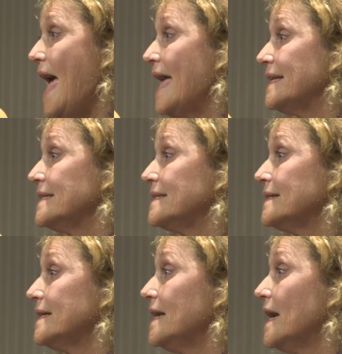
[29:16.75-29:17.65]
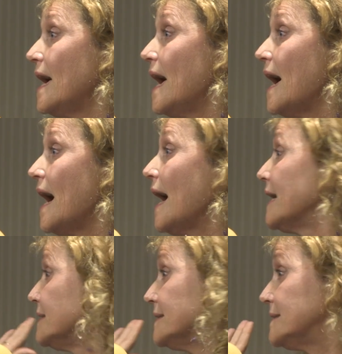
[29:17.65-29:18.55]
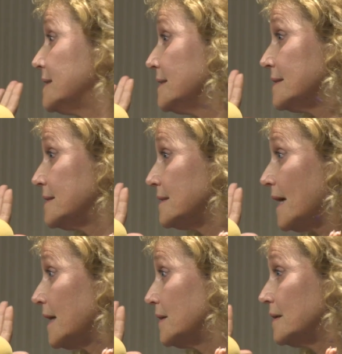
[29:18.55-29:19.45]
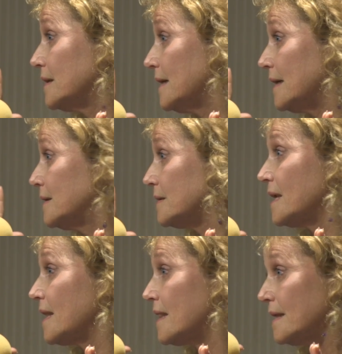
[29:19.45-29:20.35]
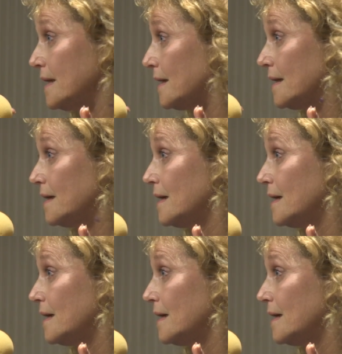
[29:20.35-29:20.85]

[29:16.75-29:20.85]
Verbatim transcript: And I didn't, I couldn't think,